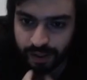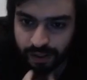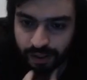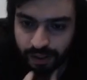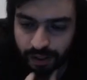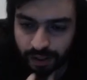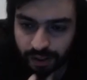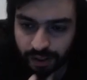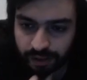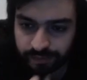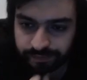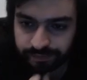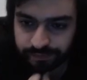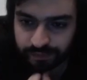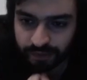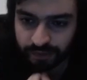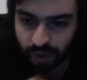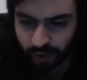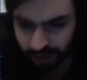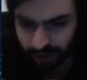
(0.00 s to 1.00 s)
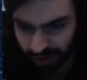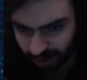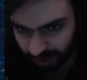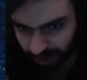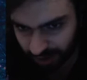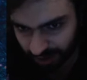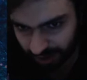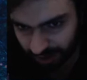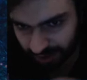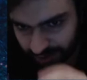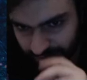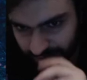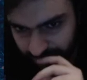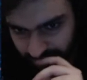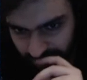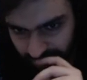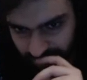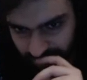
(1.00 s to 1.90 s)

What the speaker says: Okay, I have